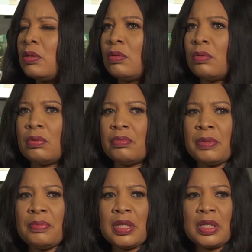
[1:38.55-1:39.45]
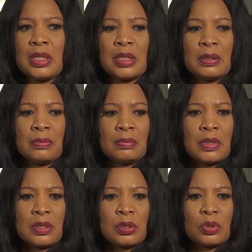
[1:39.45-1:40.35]
or maybe
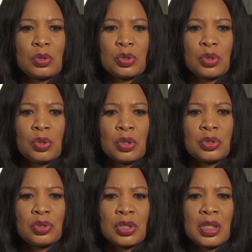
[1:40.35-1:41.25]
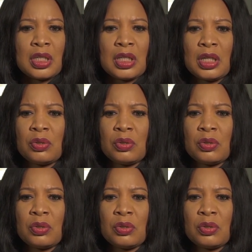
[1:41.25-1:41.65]
a sociology.